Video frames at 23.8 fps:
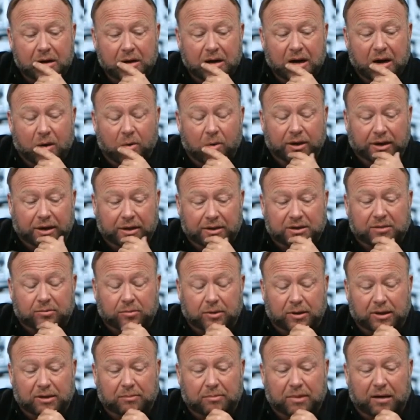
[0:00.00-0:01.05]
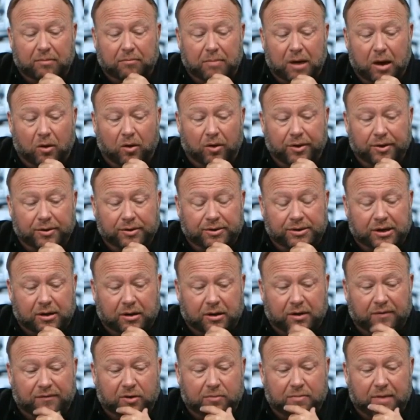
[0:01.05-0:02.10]
I want to get us some really big Ebola news here
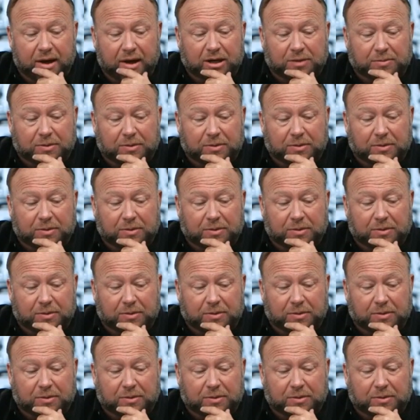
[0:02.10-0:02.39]
in a few minutes,